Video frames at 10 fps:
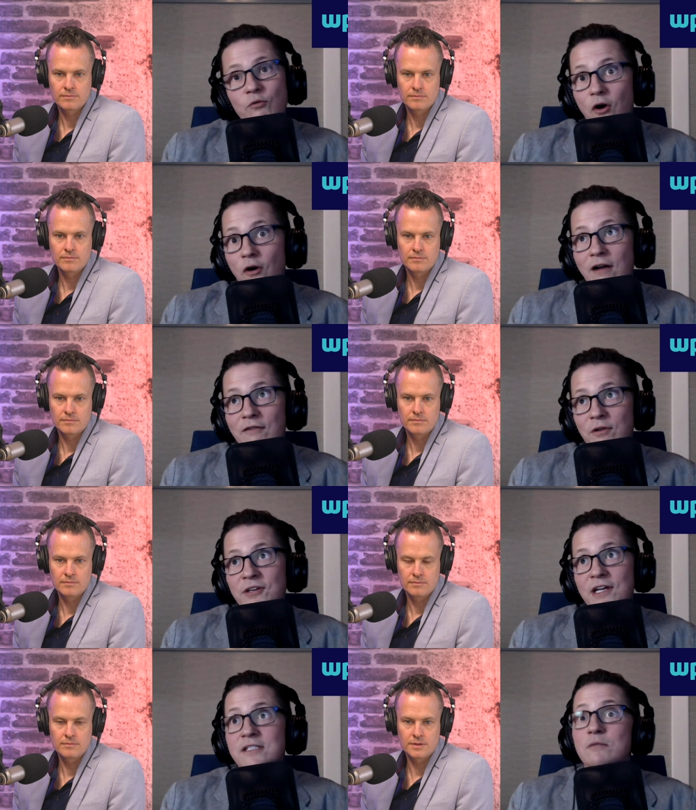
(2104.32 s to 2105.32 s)
Speaker 1: all have
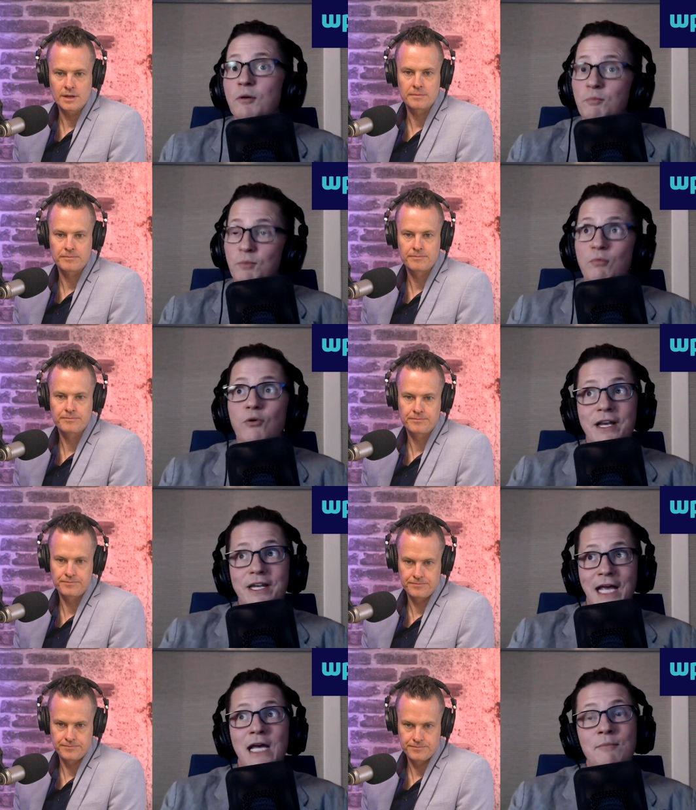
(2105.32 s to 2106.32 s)
limitations. But
Speaker 2: yeah. people that
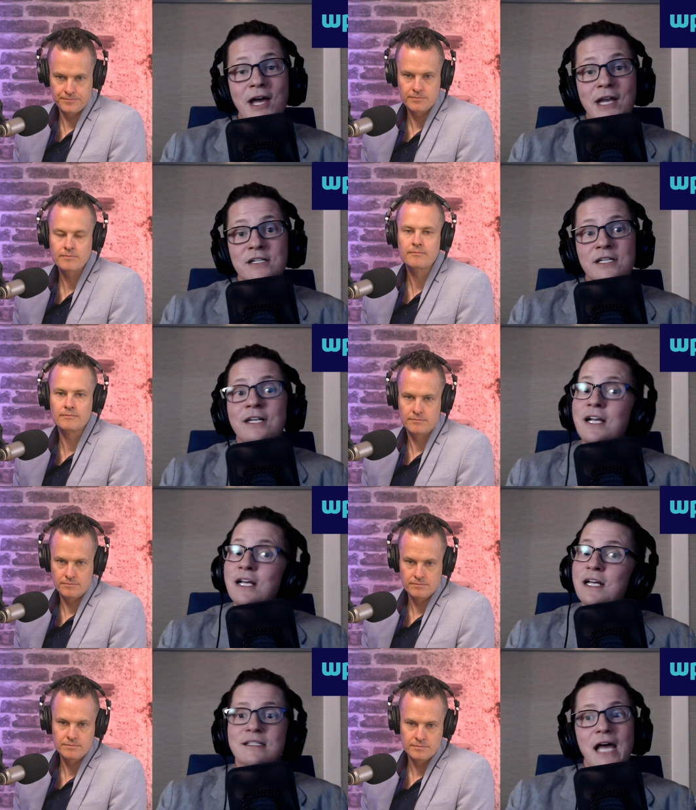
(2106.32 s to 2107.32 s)
can manage it,
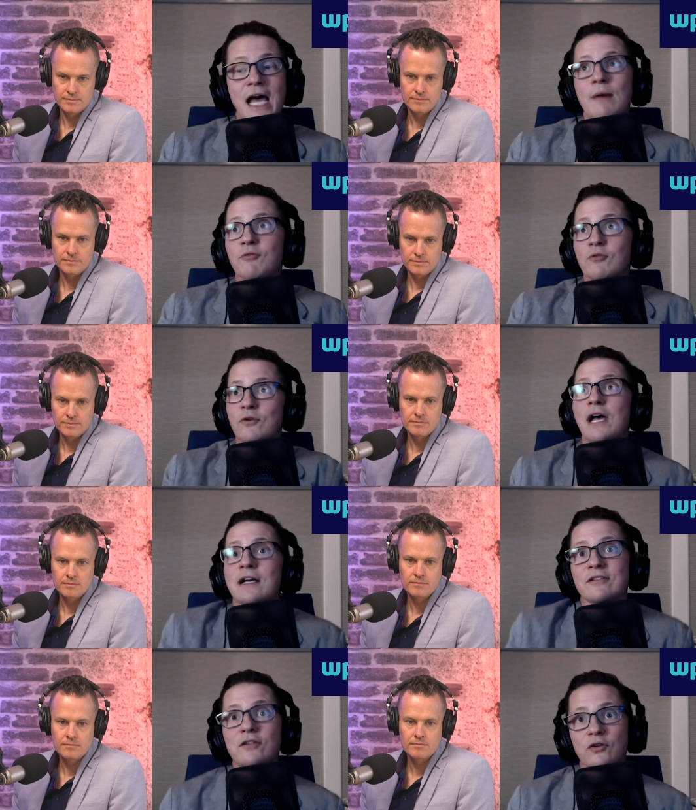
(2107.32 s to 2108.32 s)
it's an absolute
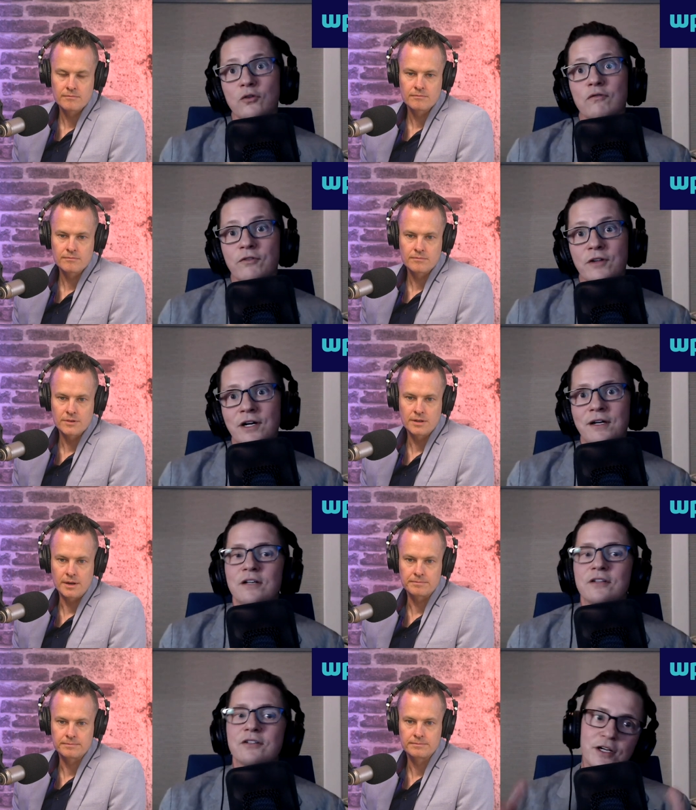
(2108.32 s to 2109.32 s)
excellent tool for that.
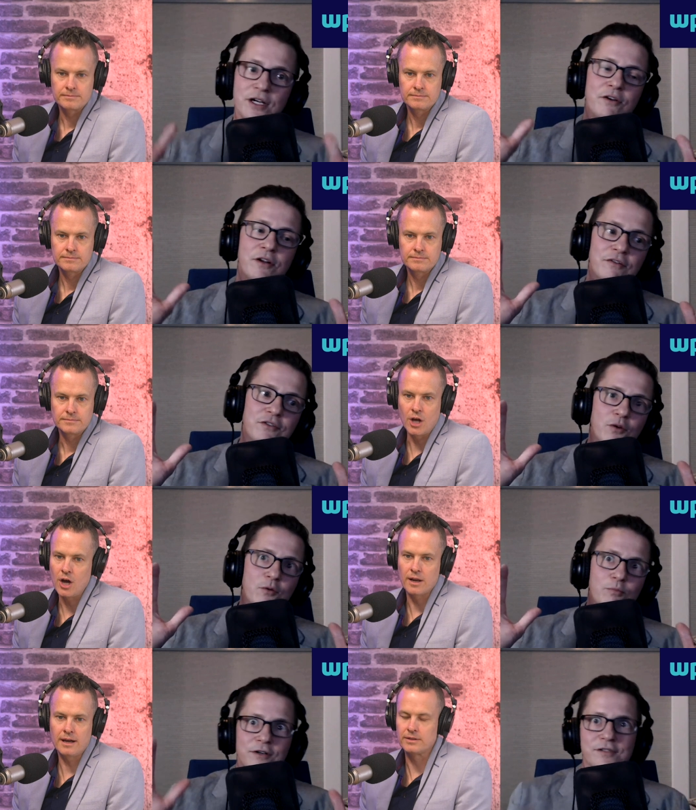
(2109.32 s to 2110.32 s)
Sorry, I'll get off the soapbox.
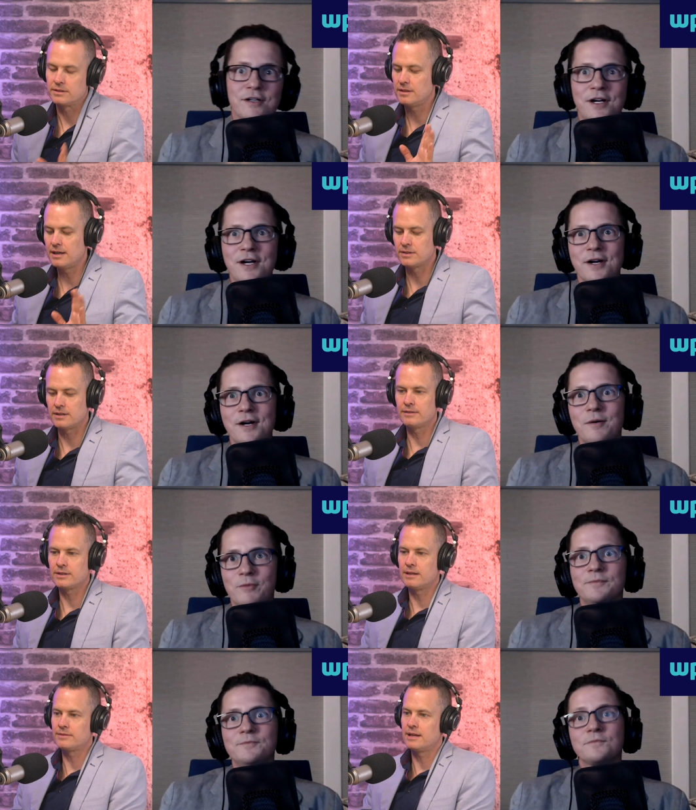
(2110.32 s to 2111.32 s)
No, love it, love it, love it,
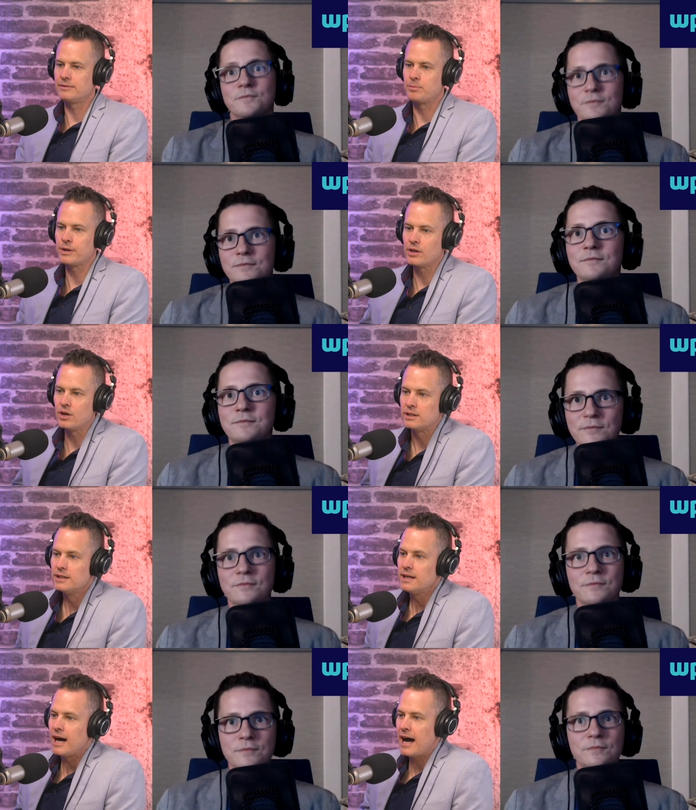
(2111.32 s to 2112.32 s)
love it, love it. Bring it on.
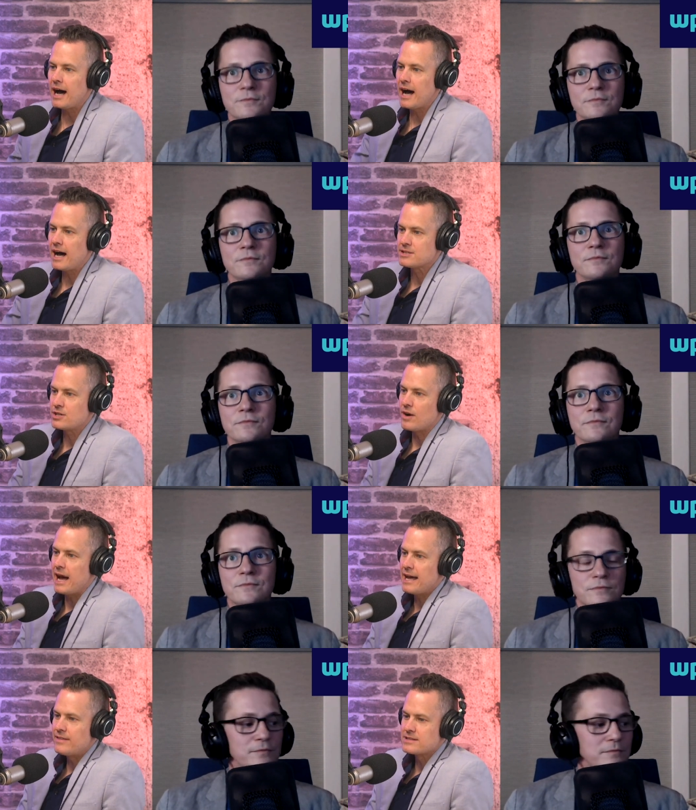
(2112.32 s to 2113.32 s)
Uh, so,
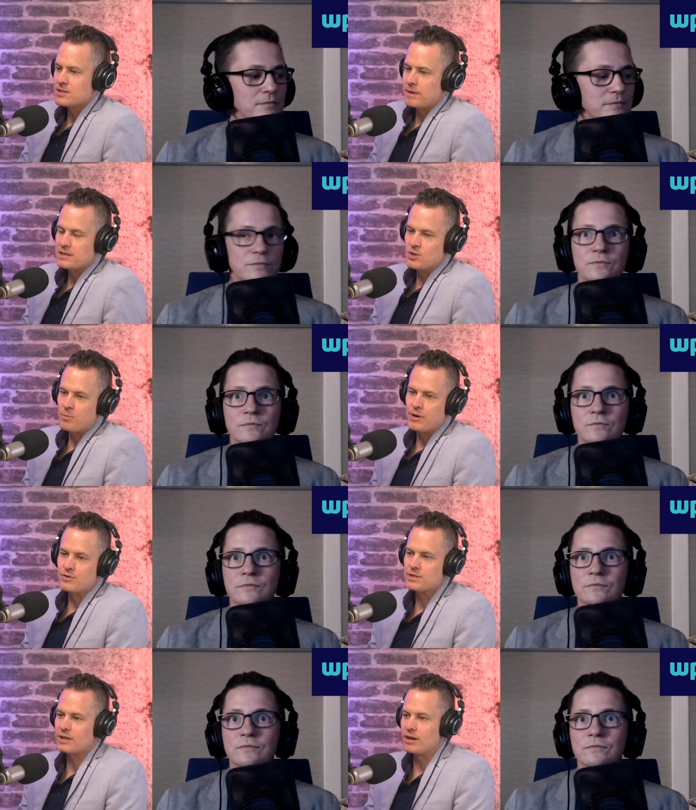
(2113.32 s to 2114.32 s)
hey, this has been super
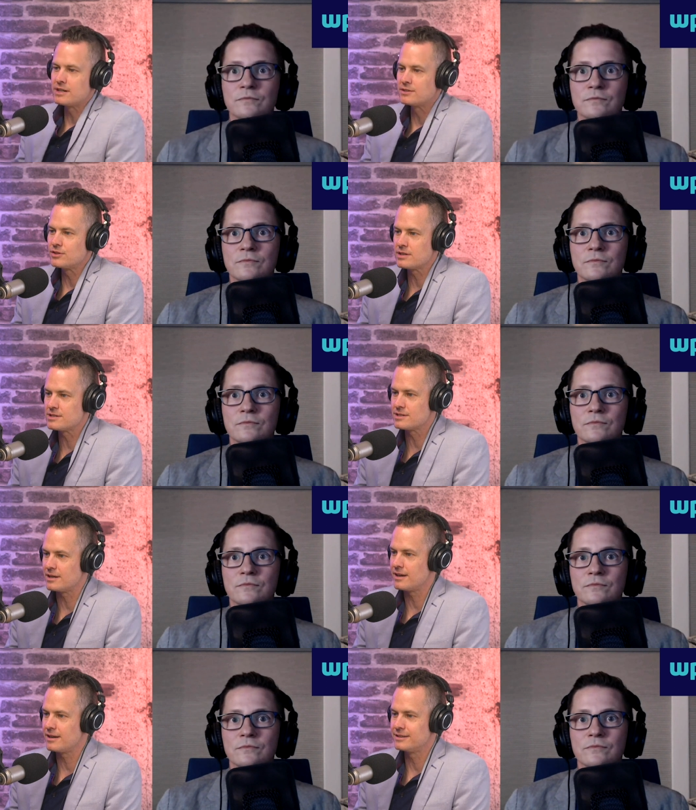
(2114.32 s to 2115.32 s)
interesting. I could do this,
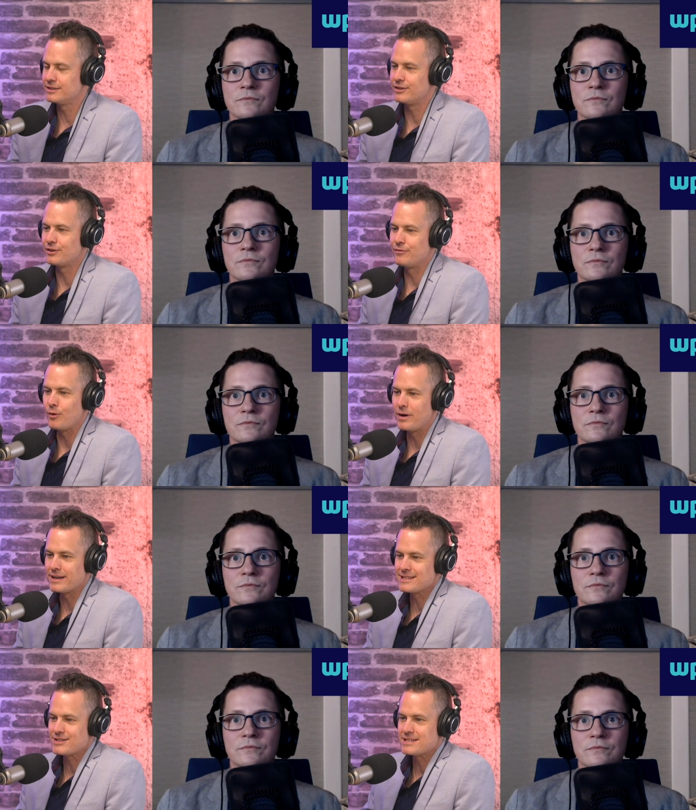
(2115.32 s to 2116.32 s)
uh, you know, for
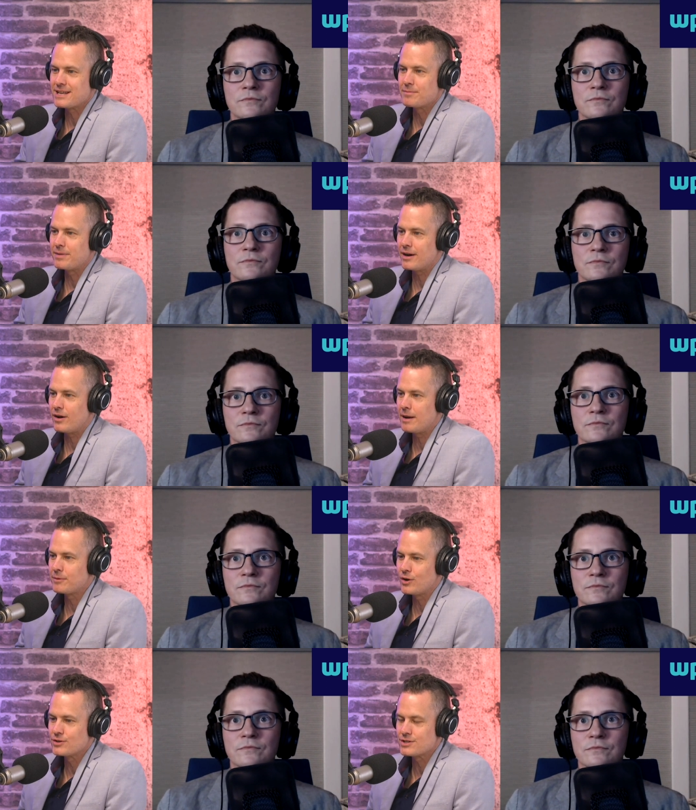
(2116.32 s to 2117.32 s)
weeks, as I said, but I am
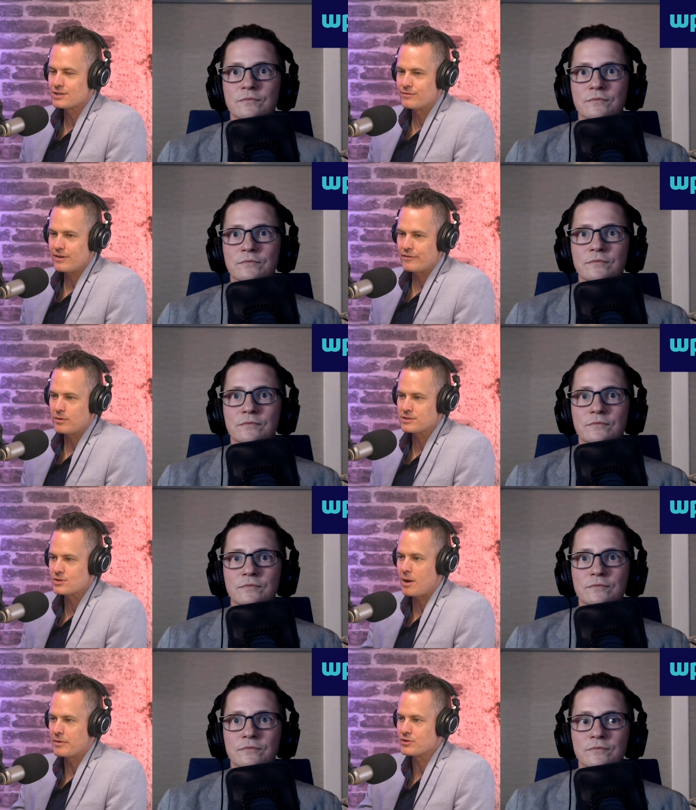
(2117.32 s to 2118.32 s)
conscious of everyone's
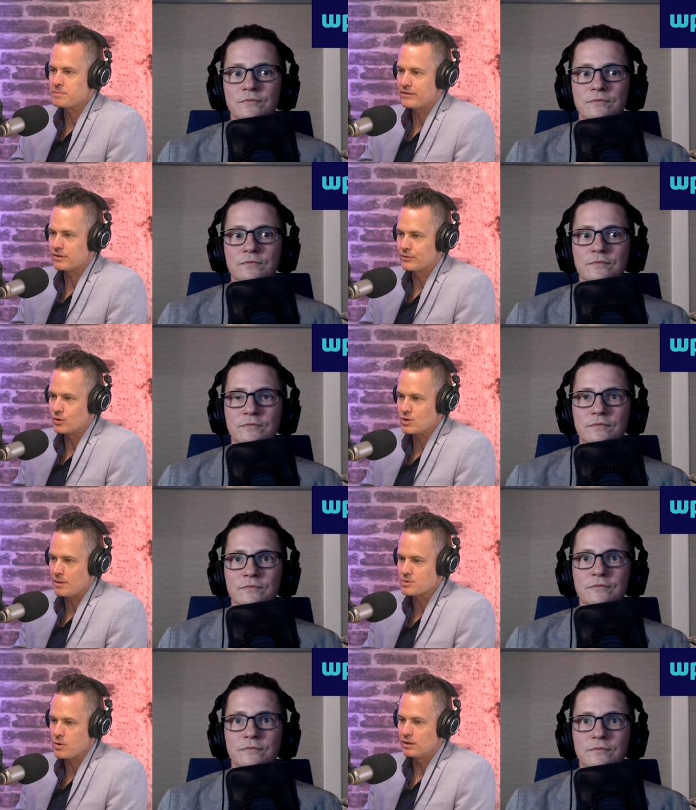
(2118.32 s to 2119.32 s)
time and respectful of your time
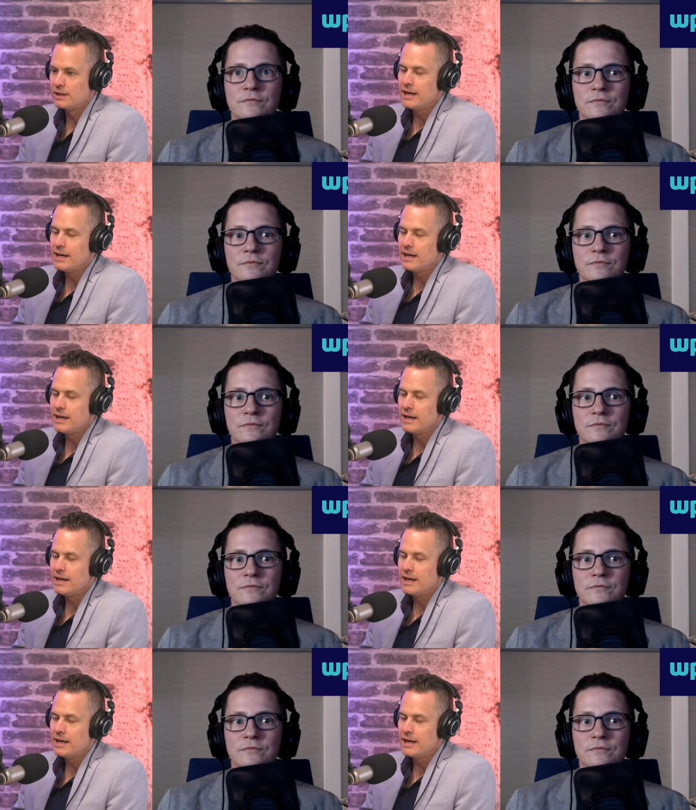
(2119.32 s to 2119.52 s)
as well.